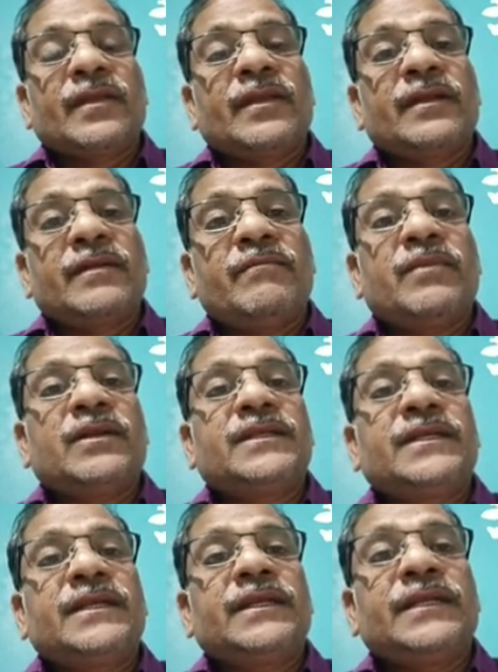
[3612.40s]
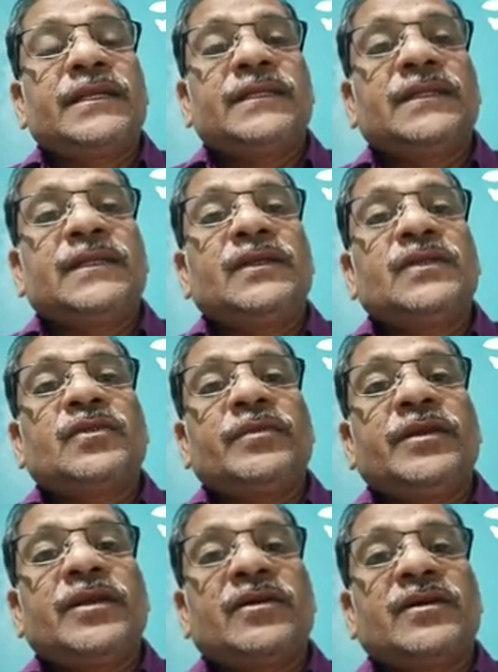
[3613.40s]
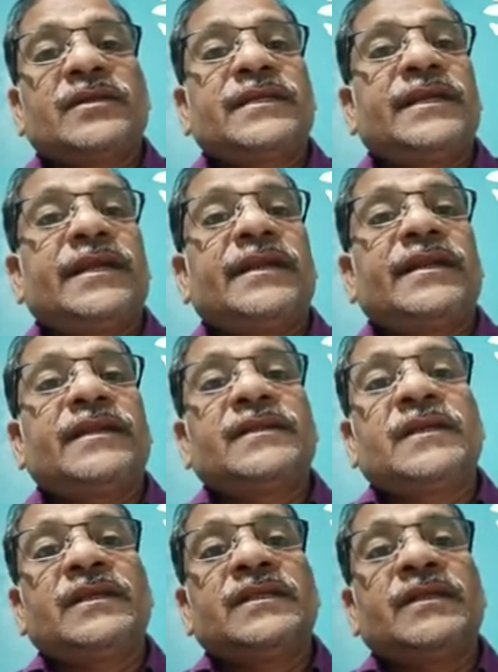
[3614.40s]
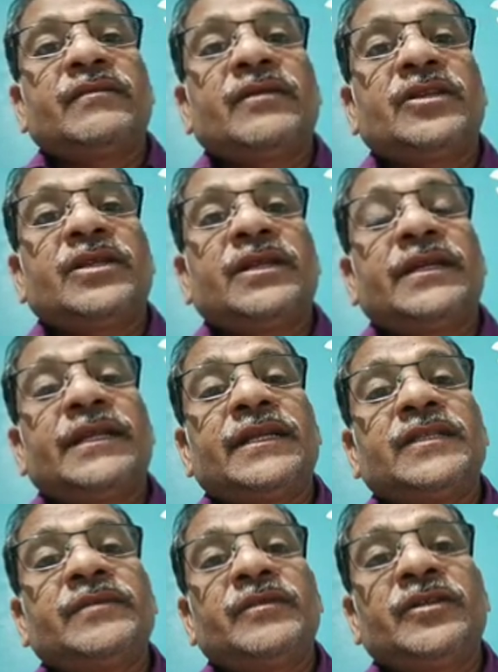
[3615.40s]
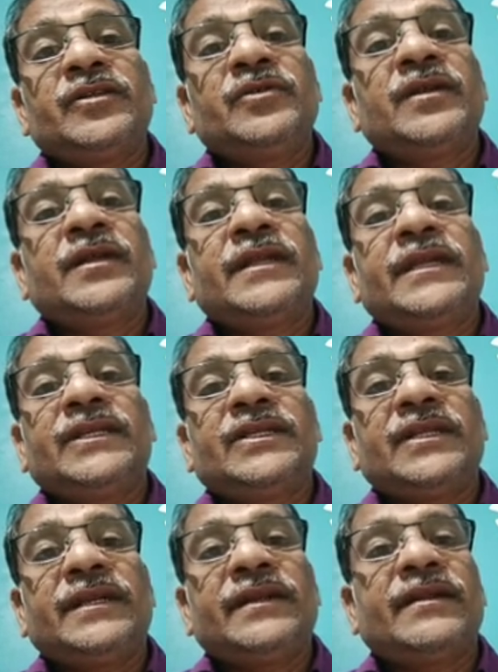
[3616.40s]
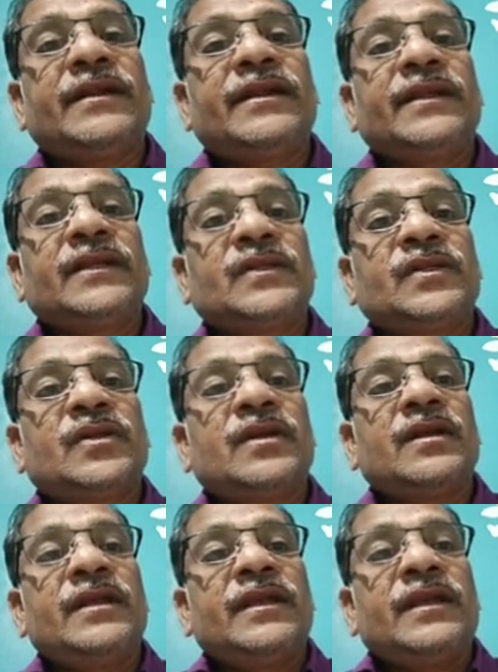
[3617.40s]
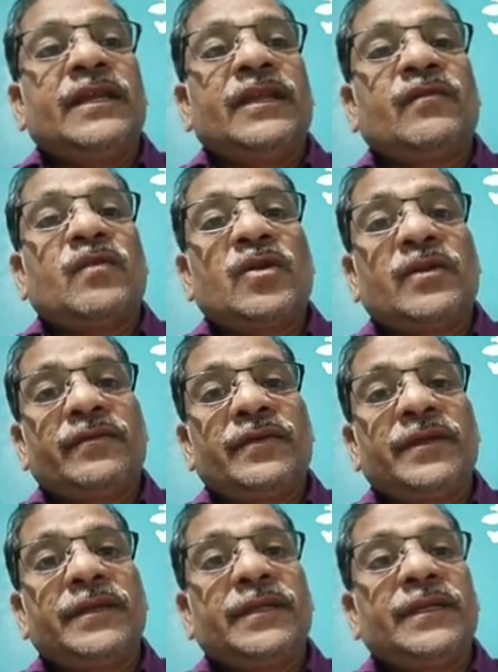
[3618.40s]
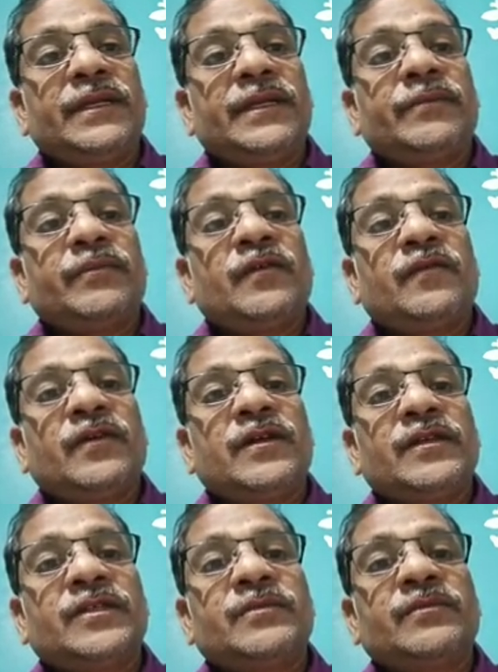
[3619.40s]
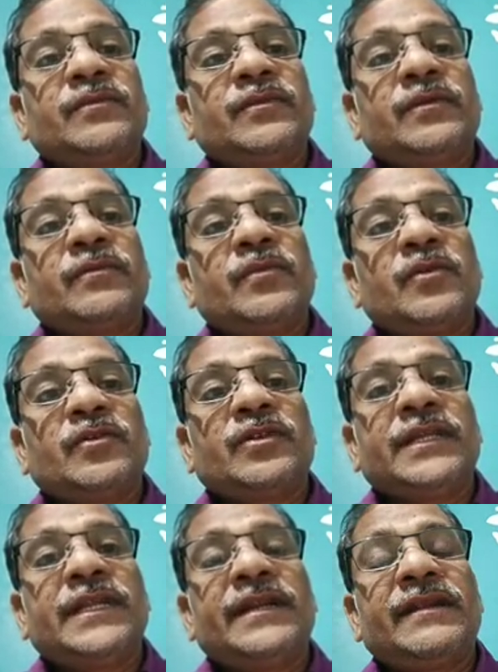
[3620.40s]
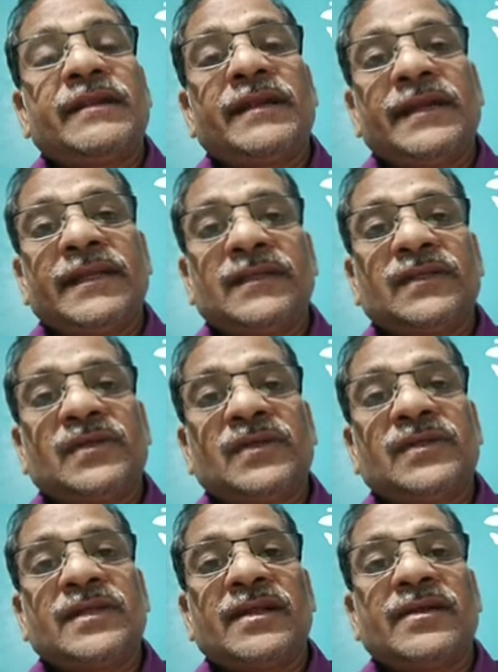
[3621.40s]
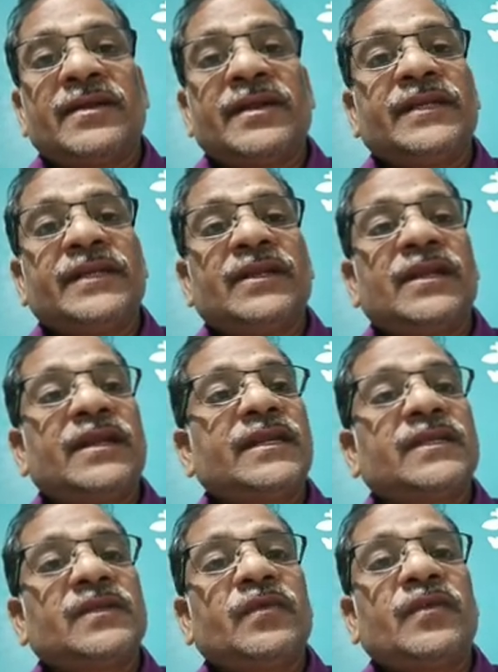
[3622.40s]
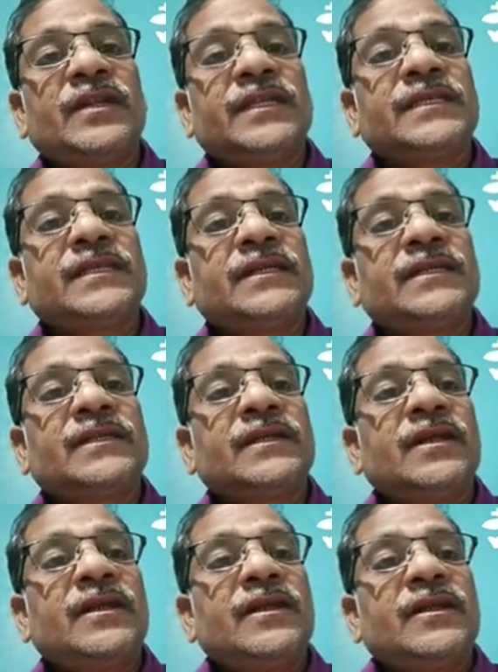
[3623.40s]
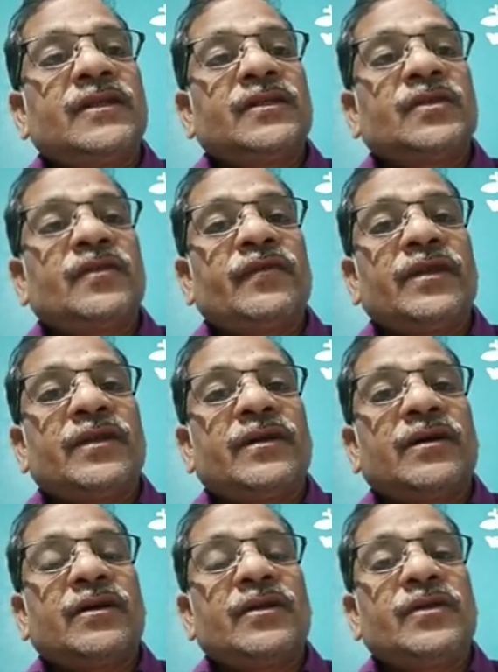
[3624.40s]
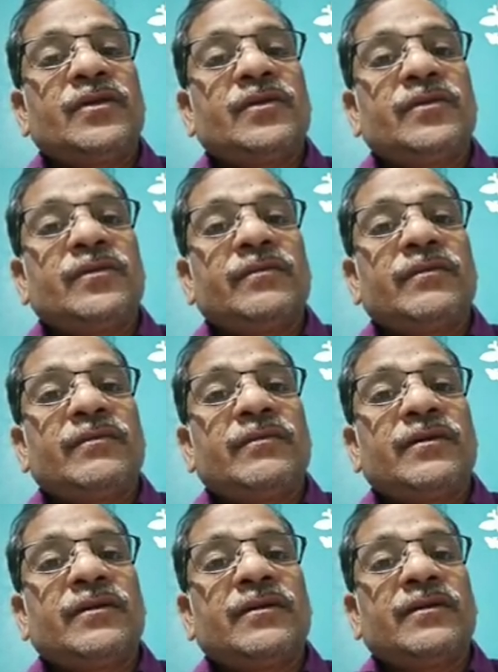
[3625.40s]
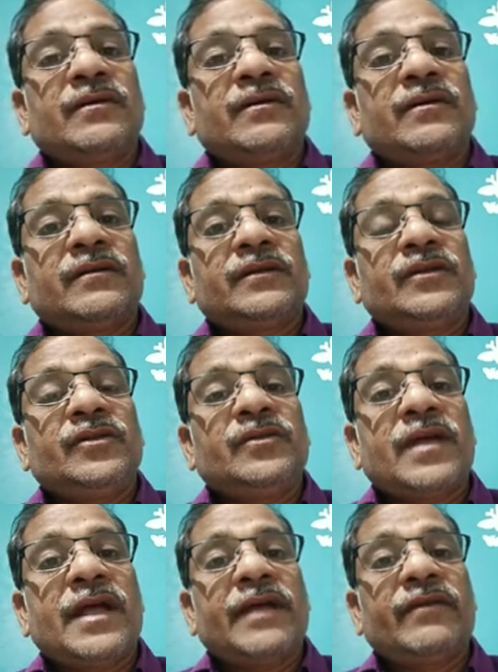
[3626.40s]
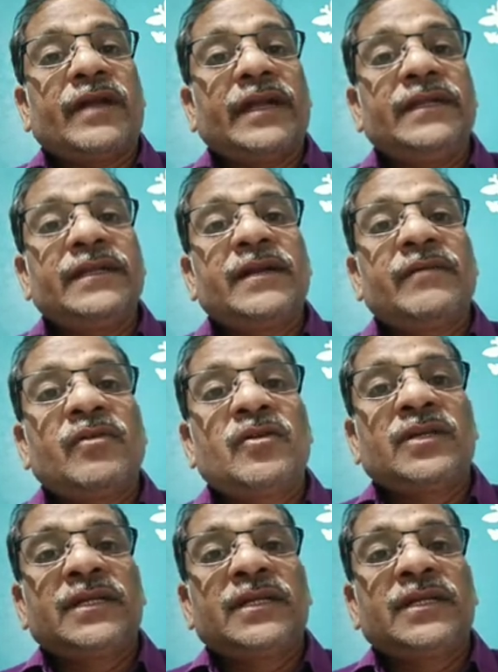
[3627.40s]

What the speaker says: compulsory these things to be asked in entrance examination. It exhibit dual digestion, intra and extra. In what way it performs both intra and extracellular addition, let us will discuss. So are you do you have idea about